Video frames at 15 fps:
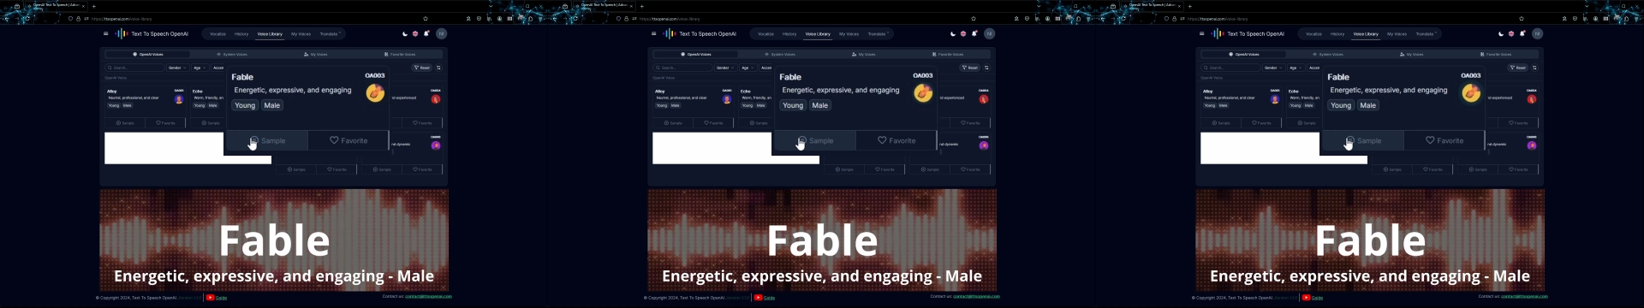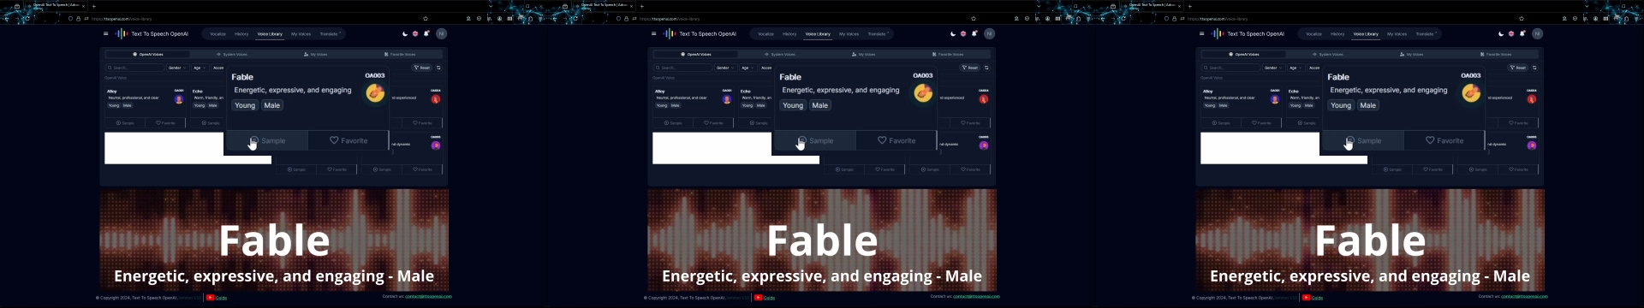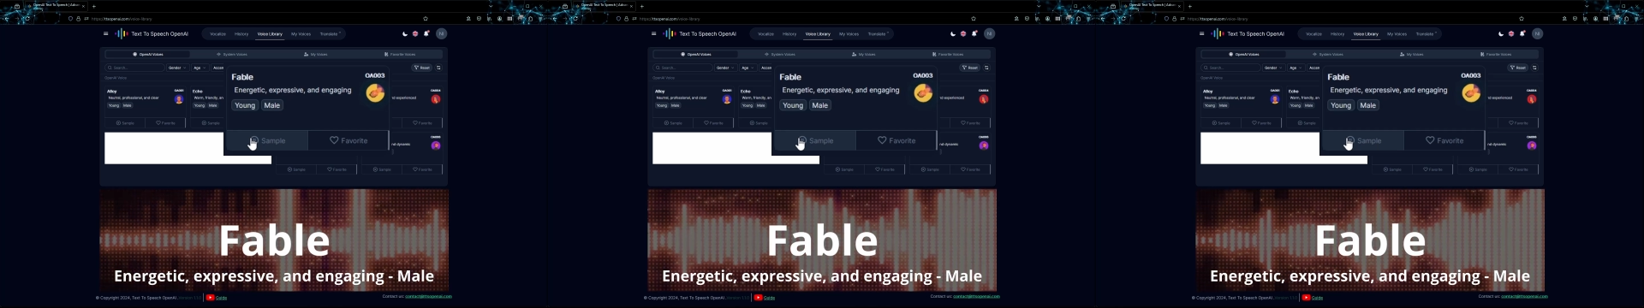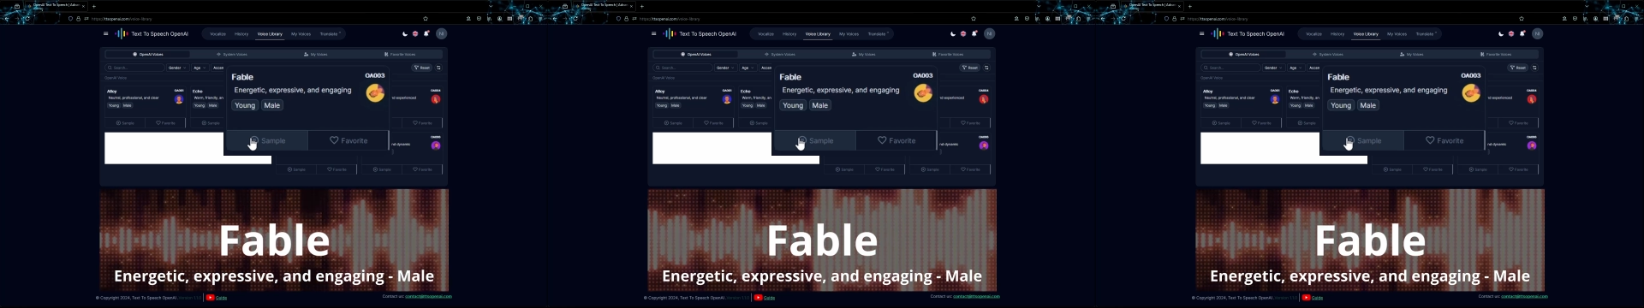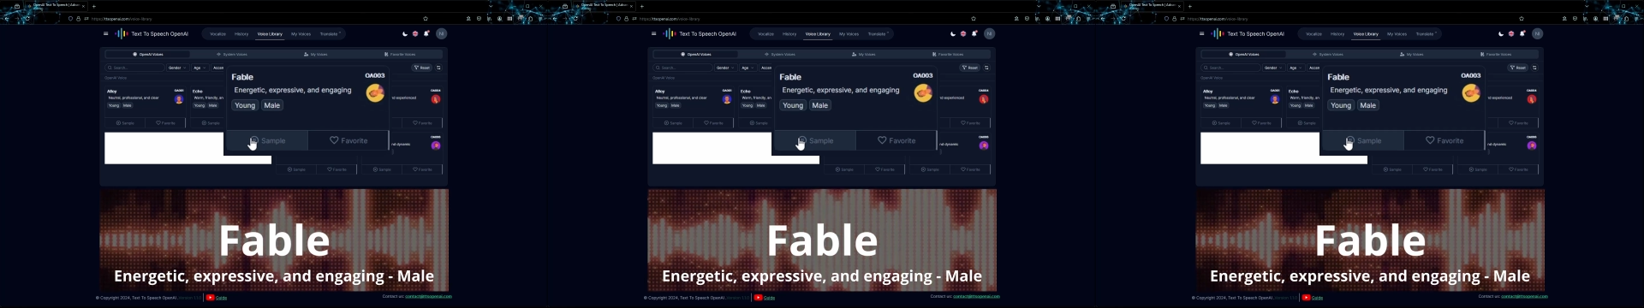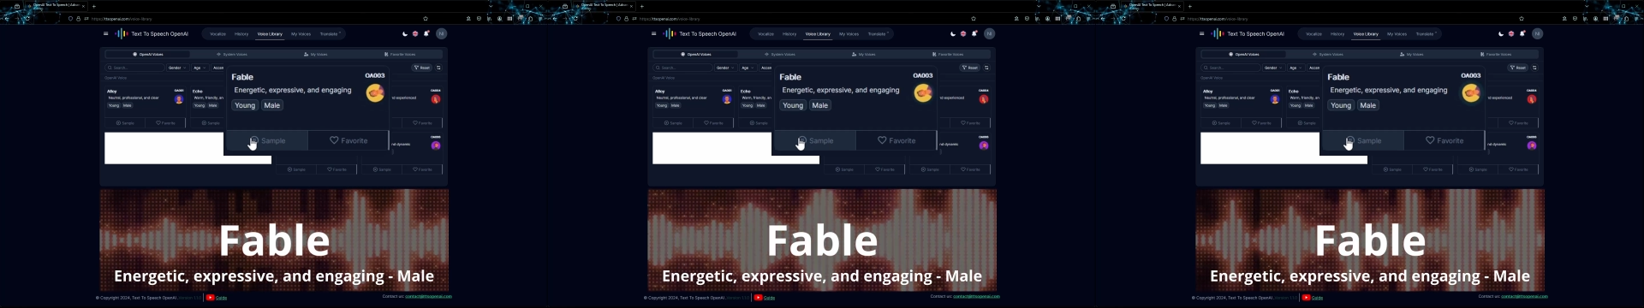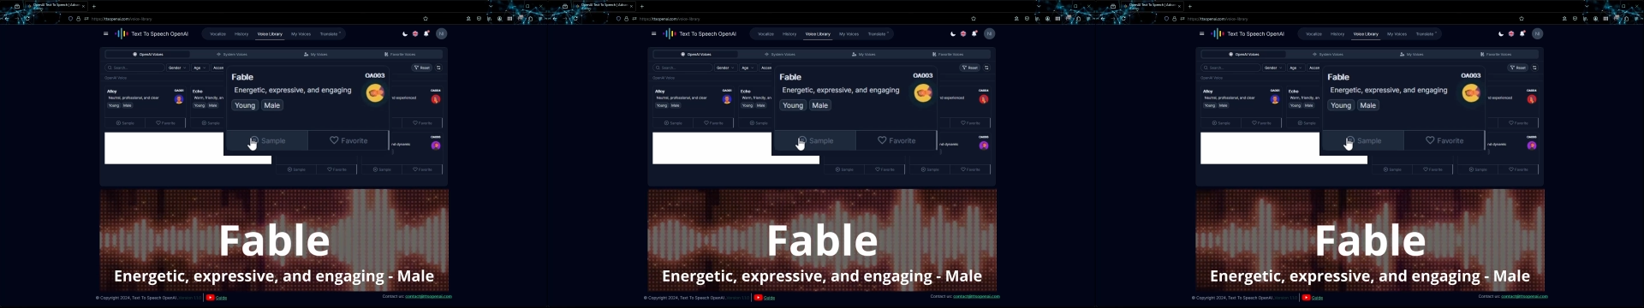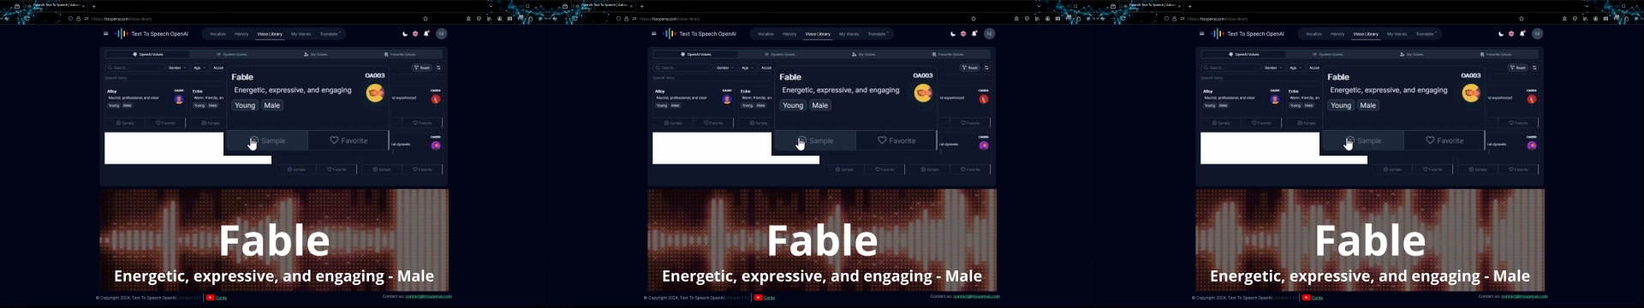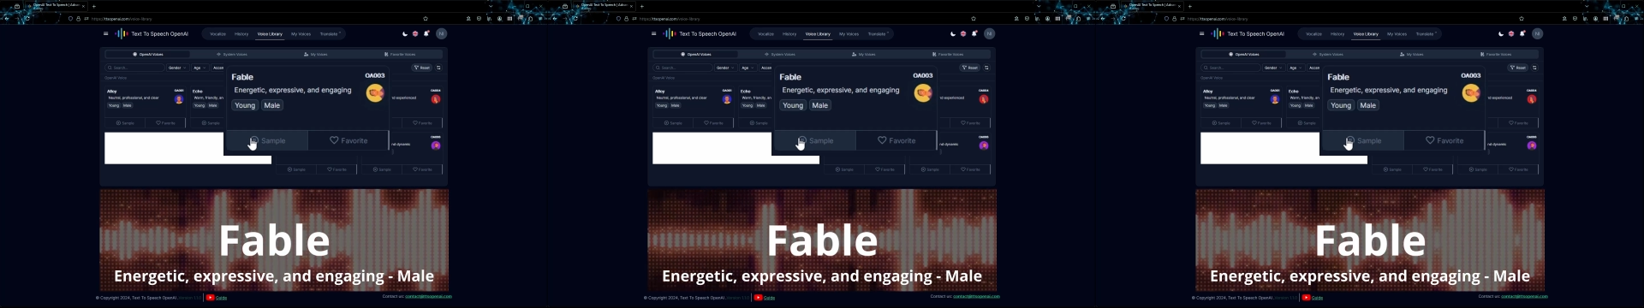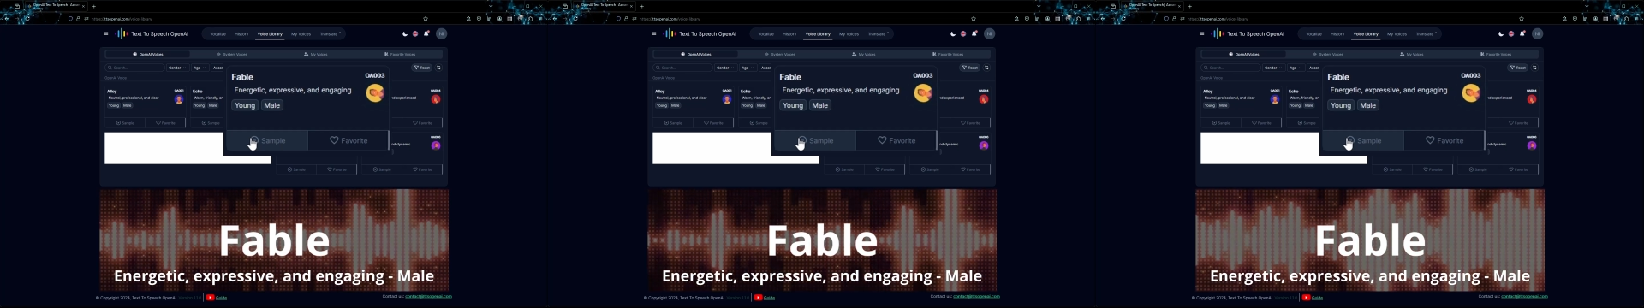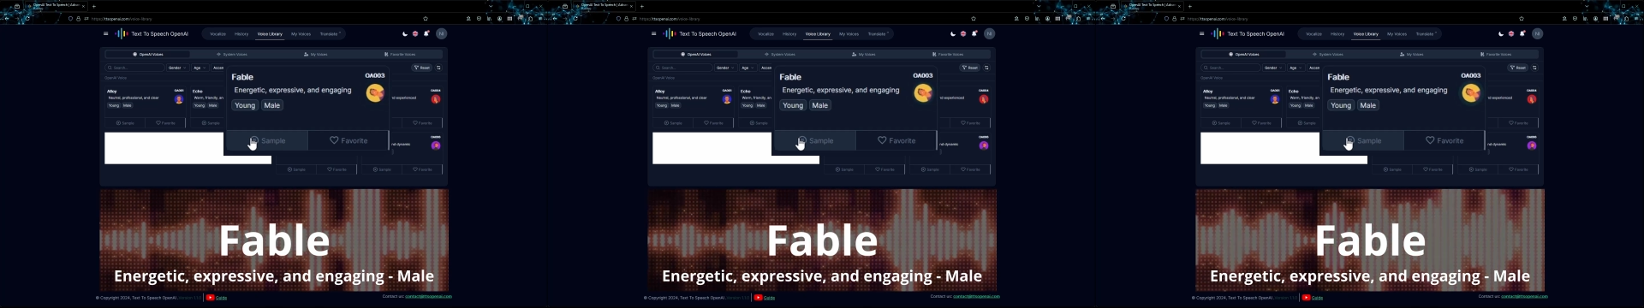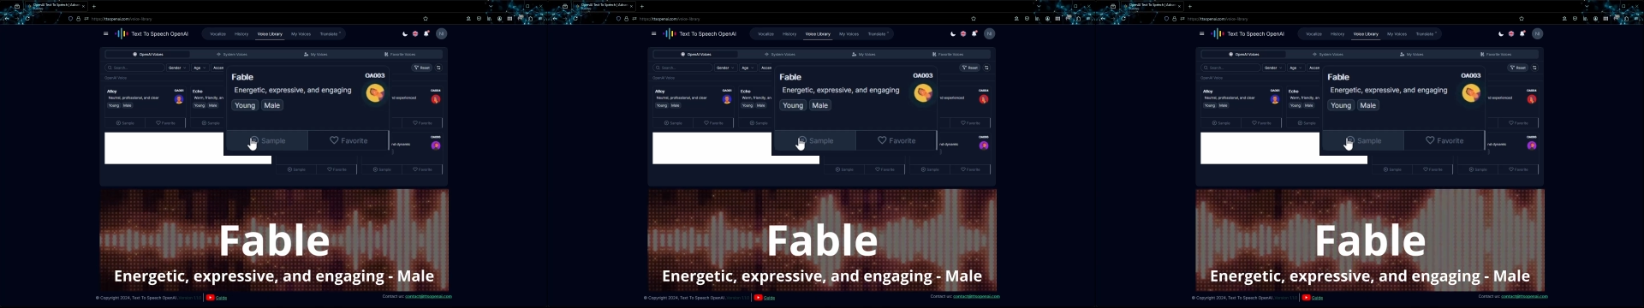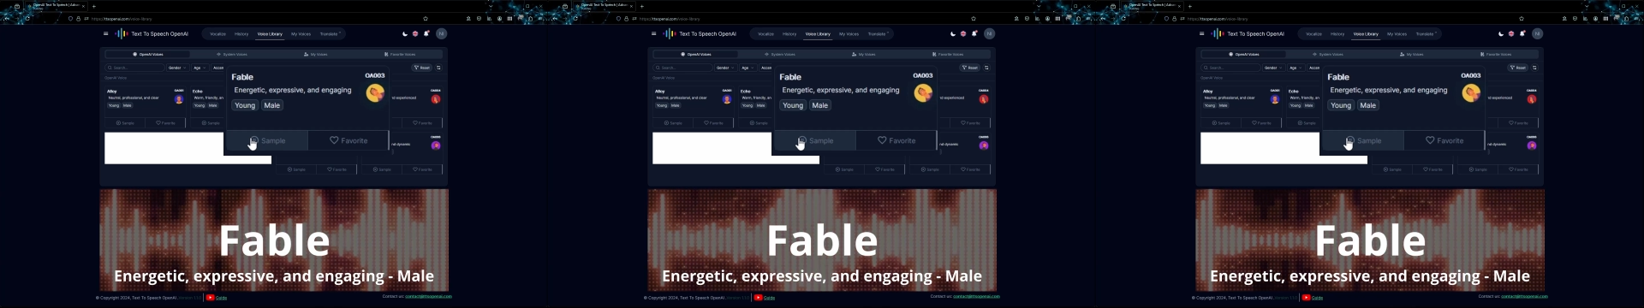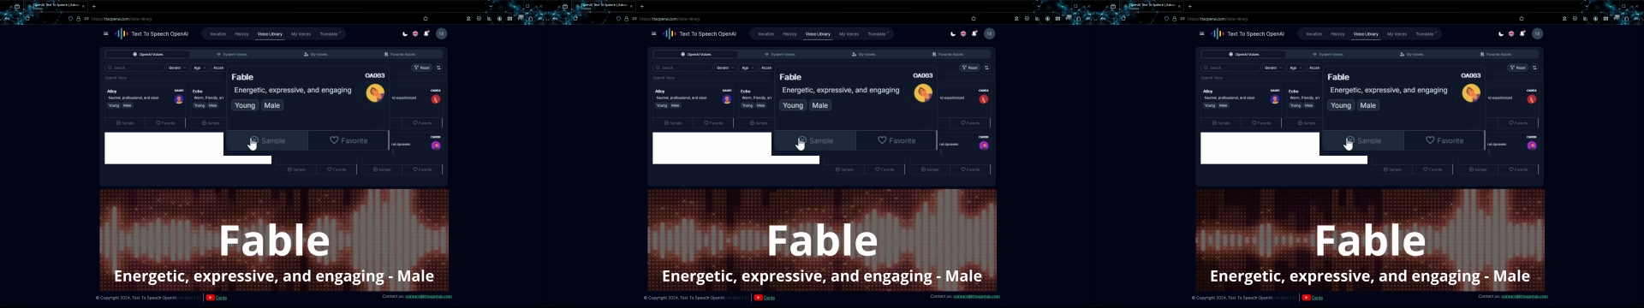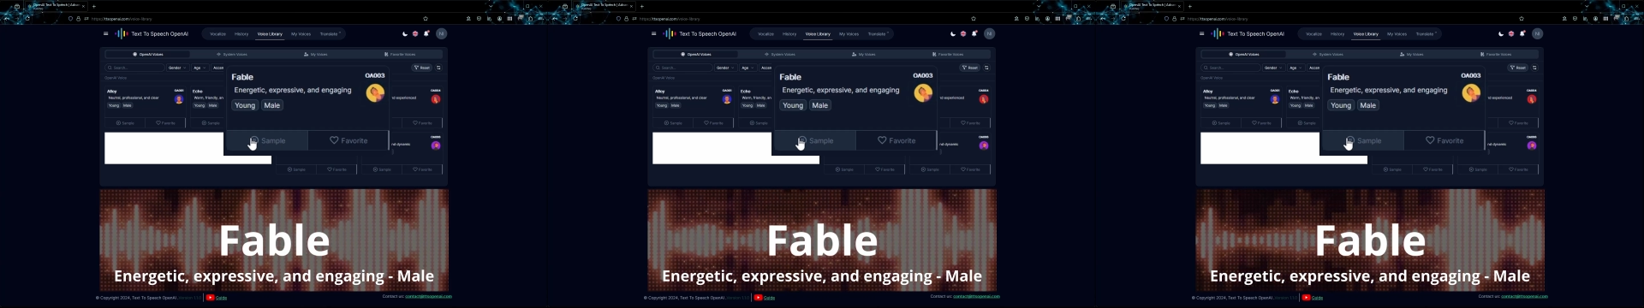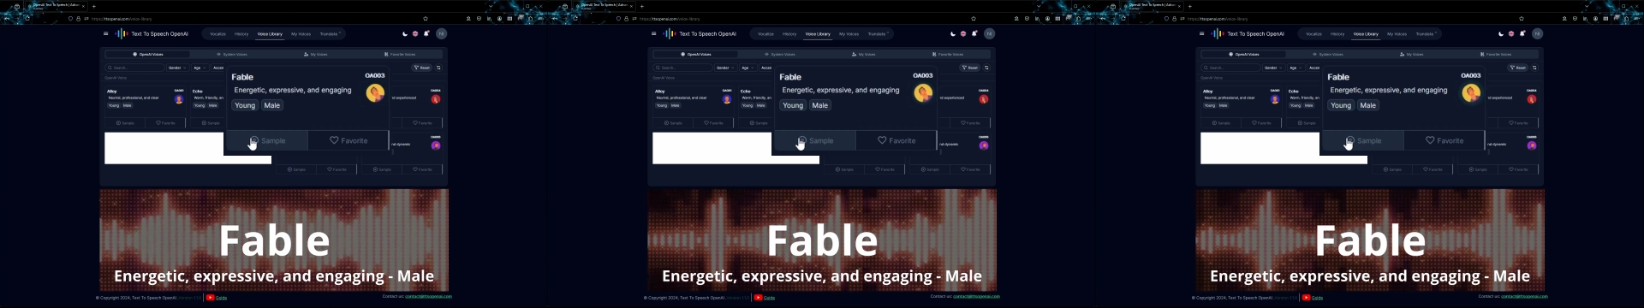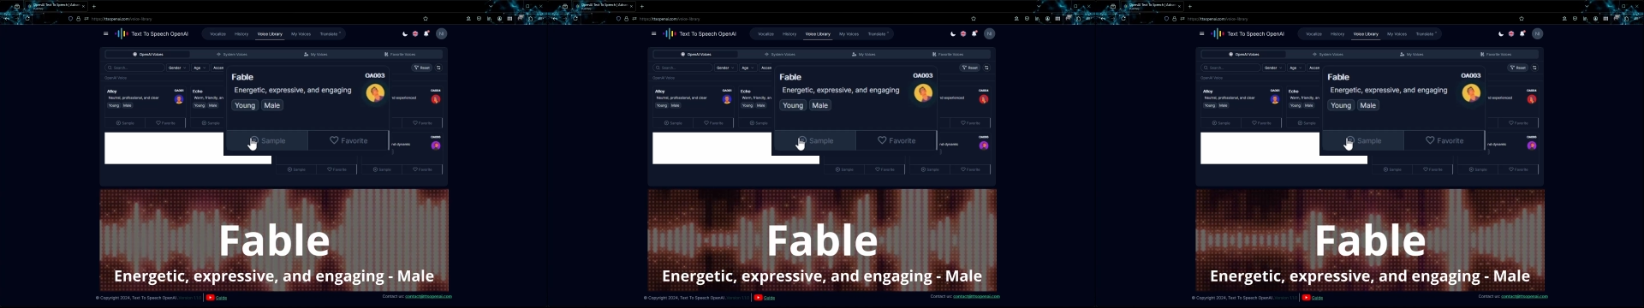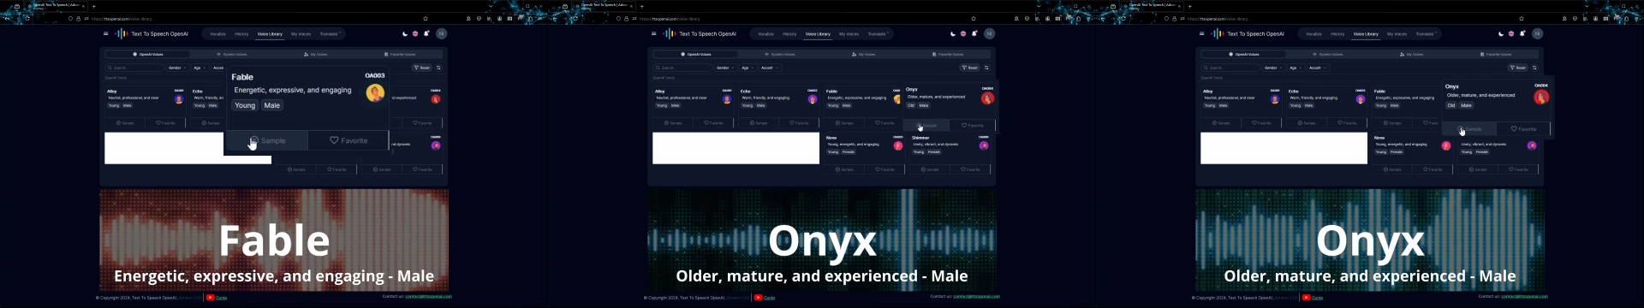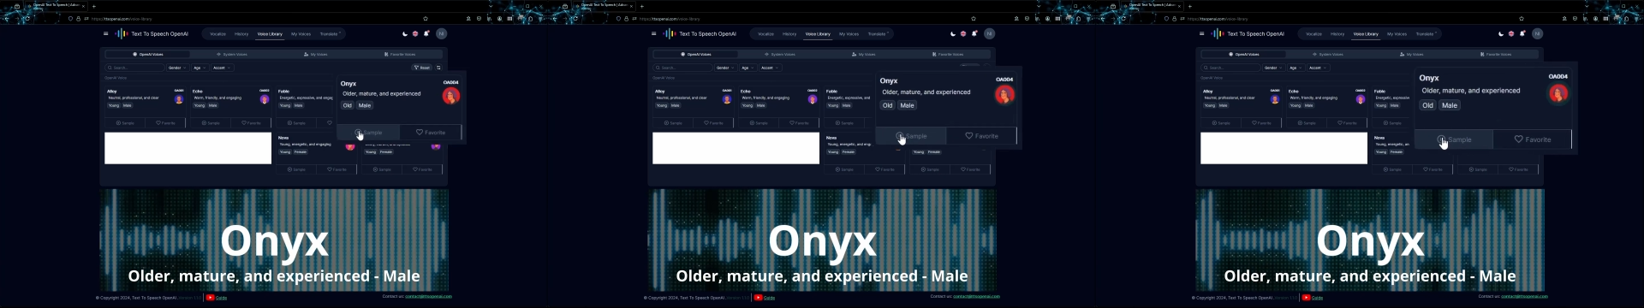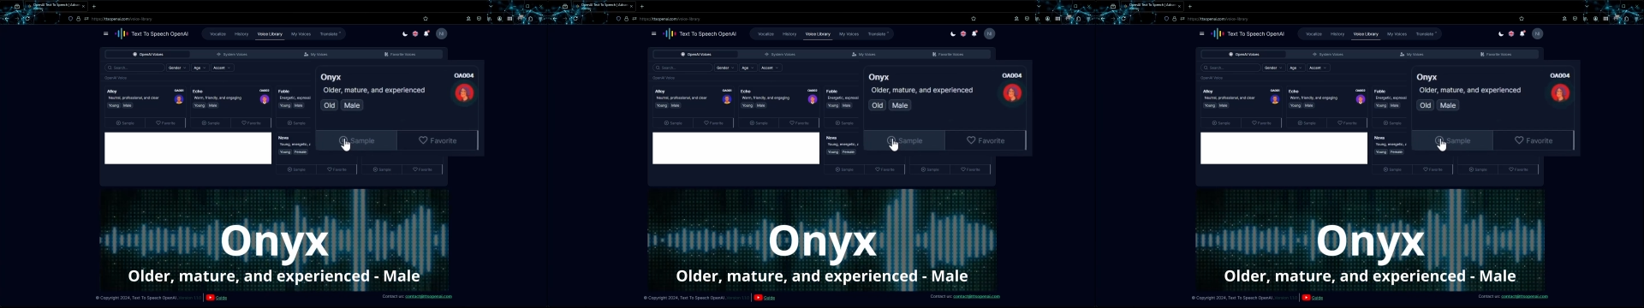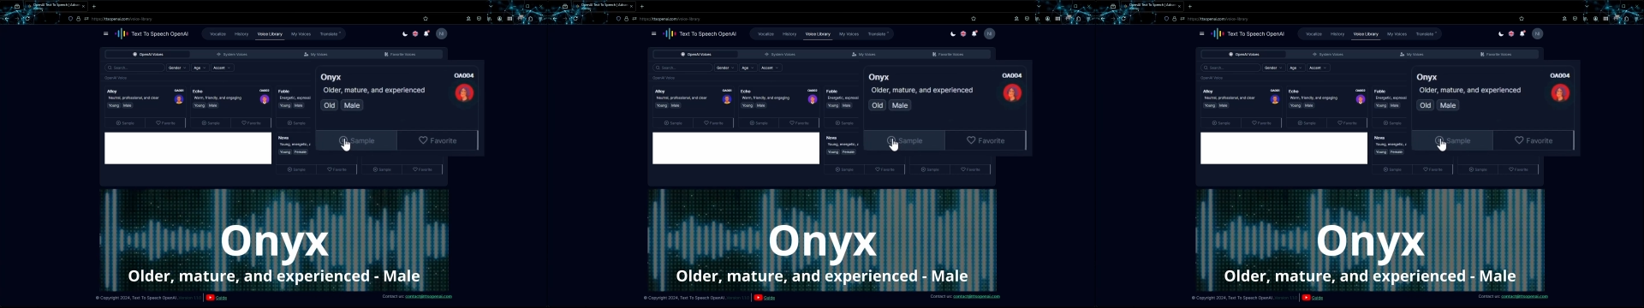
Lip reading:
No face is visible, so there are no lips to read.